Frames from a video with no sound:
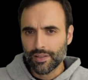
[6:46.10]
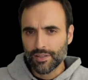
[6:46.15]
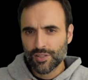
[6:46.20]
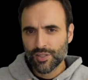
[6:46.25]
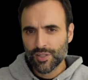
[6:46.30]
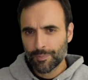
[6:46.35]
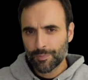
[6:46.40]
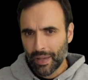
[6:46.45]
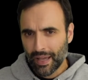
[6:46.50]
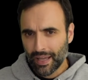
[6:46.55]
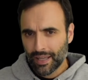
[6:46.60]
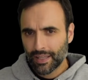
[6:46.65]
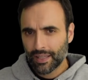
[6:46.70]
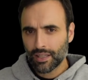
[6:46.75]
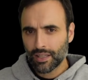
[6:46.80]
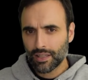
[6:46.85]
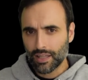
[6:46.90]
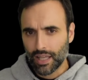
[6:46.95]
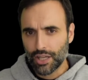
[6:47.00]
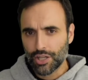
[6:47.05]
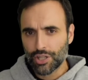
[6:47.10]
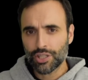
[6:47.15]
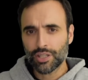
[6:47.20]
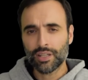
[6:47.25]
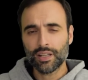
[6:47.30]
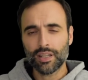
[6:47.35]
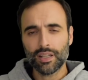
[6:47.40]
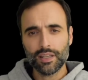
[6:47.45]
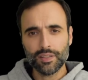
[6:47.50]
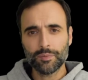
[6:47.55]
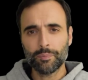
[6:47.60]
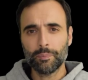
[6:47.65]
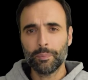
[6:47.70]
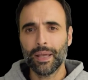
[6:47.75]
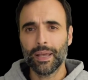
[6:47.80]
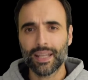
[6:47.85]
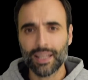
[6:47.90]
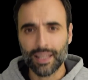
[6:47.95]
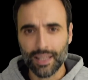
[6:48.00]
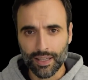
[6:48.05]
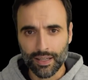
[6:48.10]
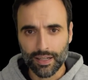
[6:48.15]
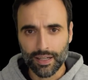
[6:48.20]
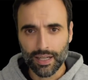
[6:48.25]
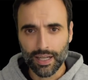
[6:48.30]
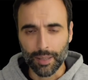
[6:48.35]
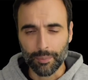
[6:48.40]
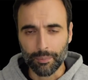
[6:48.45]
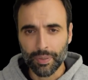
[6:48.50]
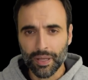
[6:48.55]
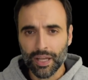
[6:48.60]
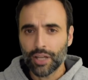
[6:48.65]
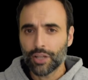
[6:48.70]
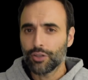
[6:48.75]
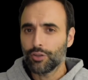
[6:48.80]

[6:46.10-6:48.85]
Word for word: and speculation is picking up.